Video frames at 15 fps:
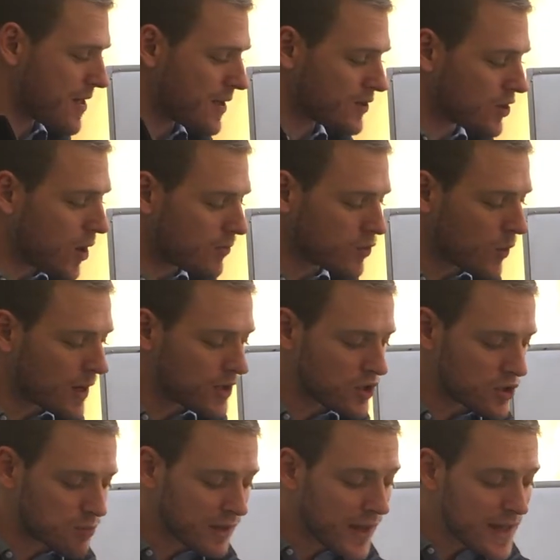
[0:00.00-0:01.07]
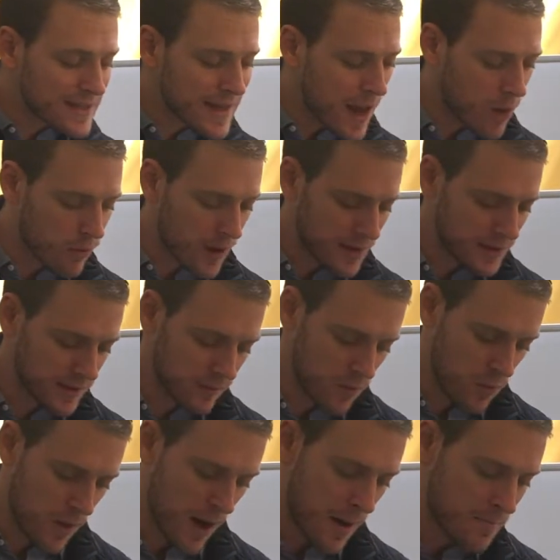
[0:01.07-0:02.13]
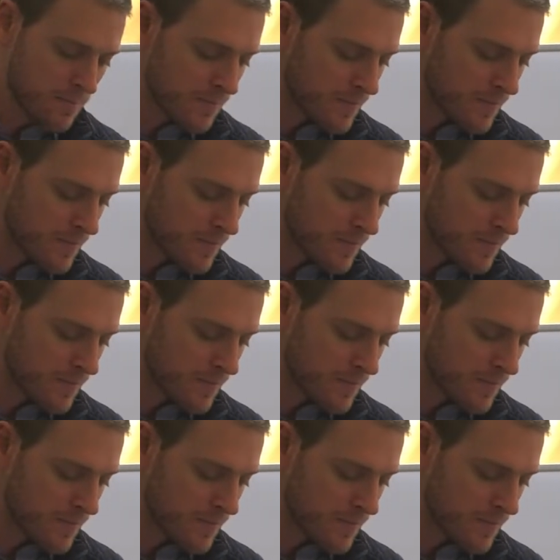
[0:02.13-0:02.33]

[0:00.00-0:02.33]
that Psalm 22 plays out rest of the way.